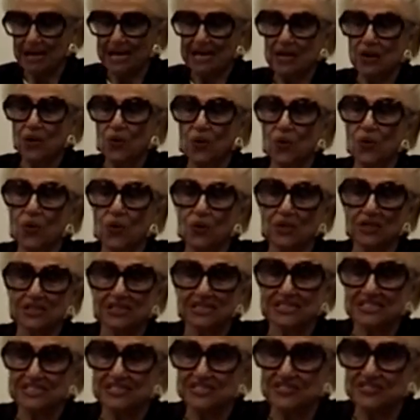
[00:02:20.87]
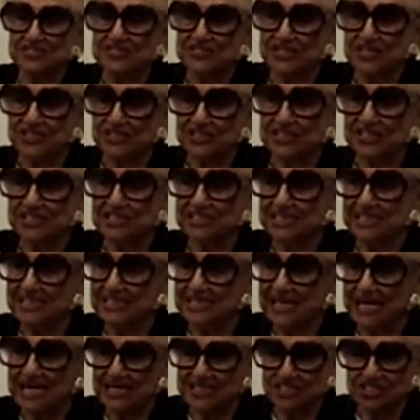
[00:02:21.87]
by all concerned
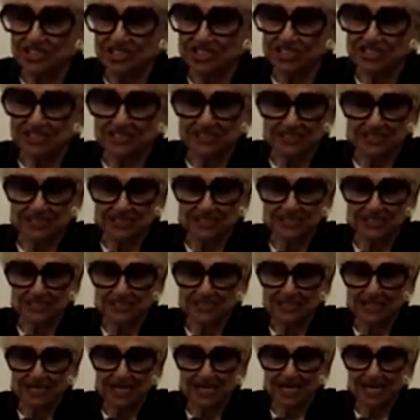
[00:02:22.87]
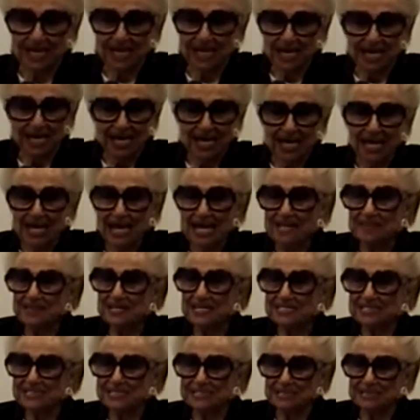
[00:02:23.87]
nations.
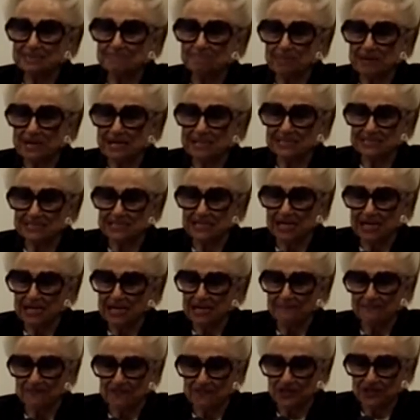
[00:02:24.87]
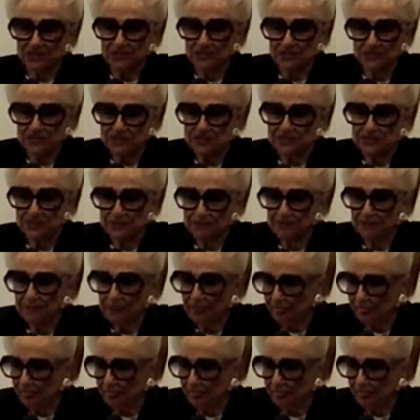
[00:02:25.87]
This is big time, folks.